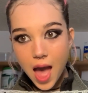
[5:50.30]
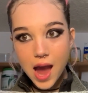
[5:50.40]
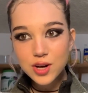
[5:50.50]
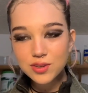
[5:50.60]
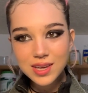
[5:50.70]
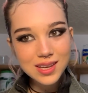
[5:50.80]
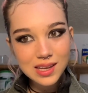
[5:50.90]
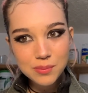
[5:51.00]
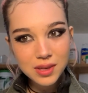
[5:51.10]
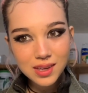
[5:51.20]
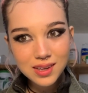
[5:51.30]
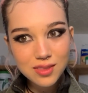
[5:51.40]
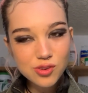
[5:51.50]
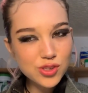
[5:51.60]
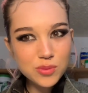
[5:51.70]
Are you kidding me?
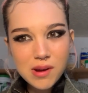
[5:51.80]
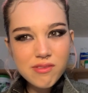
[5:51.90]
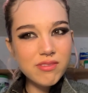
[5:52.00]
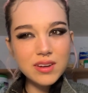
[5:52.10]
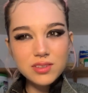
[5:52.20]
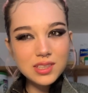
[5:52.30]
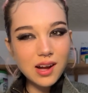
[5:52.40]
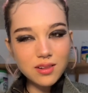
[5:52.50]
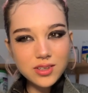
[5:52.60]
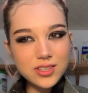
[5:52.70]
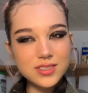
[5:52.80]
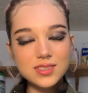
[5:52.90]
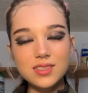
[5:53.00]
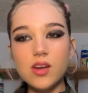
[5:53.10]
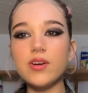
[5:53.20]
Those are my favorite
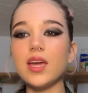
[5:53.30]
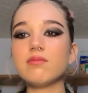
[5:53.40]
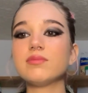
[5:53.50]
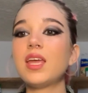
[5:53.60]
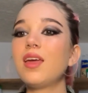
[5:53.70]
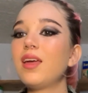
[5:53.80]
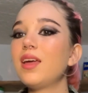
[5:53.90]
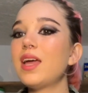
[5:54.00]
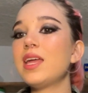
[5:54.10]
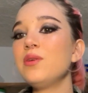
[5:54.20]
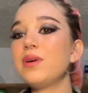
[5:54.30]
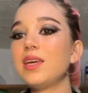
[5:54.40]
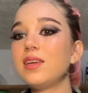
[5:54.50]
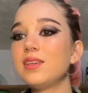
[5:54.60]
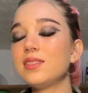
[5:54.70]
colors. Okay.
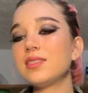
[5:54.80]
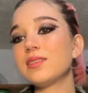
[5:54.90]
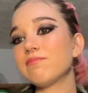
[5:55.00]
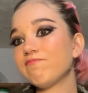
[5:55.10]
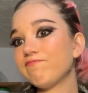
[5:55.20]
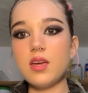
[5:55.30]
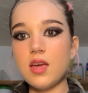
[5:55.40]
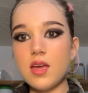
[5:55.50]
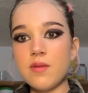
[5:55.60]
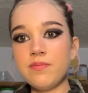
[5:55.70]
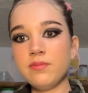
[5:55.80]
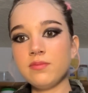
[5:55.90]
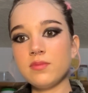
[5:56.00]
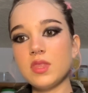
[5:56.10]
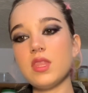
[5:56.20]
Anyways,
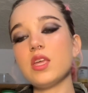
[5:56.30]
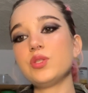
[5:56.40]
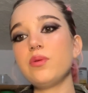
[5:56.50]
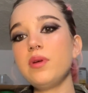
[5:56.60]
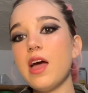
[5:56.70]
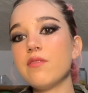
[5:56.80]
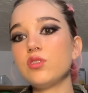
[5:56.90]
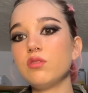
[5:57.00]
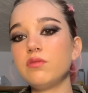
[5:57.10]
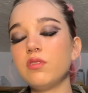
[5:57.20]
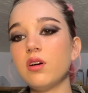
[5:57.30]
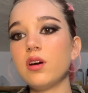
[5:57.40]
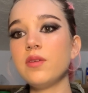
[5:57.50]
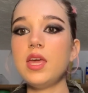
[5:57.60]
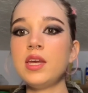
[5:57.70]
that's what we have so
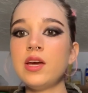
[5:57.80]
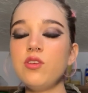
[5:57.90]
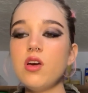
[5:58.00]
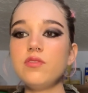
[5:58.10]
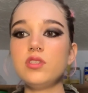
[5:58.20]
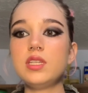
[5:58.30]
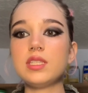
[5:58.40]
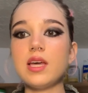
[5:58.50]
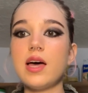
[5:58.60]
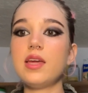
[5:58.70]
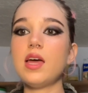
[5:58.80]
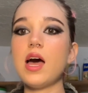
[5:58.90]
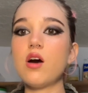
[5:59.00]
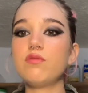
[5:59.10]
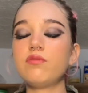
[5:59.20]
far. And now you have to decide
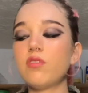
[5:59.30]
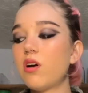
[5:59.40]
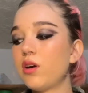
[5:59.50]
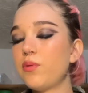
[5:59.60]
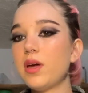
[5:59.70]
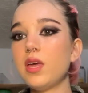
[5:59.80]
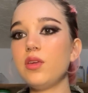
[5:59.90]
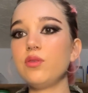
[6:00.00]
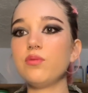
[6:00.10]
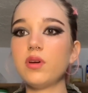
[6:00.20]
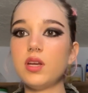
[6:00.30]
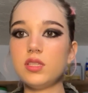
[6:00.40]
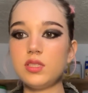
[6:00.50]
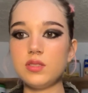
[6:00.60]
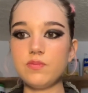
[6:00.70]
how far away you
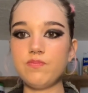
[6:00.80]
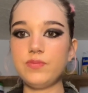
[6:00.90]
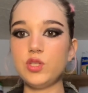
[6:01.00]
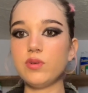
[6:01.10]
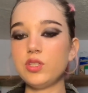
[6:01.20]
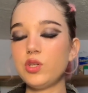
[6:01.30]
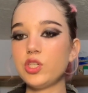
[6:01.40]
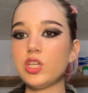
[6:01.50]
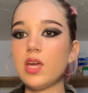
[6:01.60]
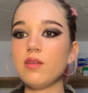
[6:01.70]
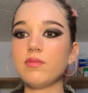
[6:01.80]
want to crochet.